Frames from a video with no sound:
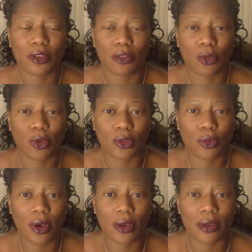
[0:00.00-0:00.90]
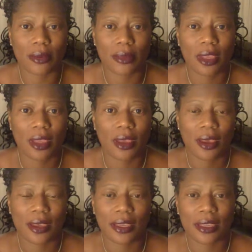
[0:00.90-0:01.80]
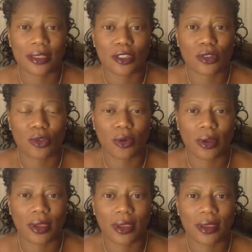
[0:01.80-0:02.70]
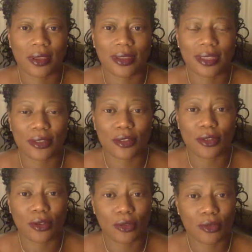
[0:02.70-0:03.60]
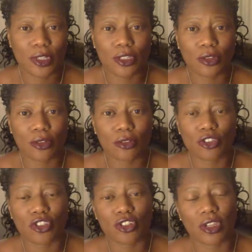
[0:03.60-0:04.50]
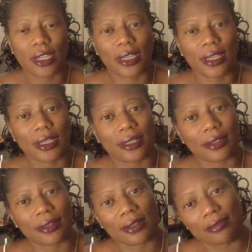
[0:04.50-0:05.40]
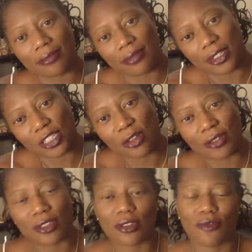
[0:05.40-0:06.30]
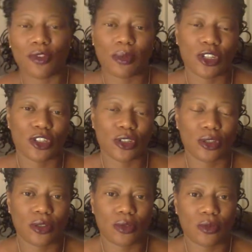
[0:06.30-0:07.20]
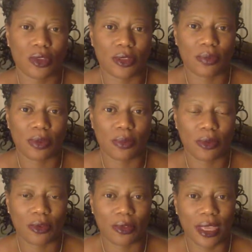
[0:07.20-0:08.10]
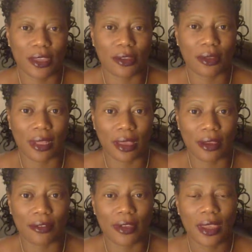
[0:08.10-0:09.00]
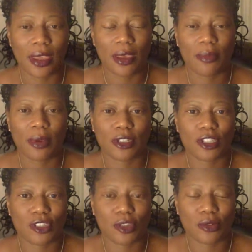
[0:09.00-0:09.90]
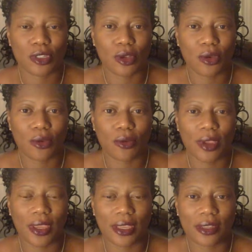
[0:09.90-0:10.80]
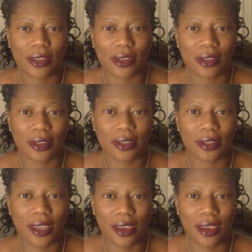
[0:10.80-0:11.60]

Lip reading: you are more than welcome, again, to go on ahead and do your own research and share this information with people that you love, but just do so in good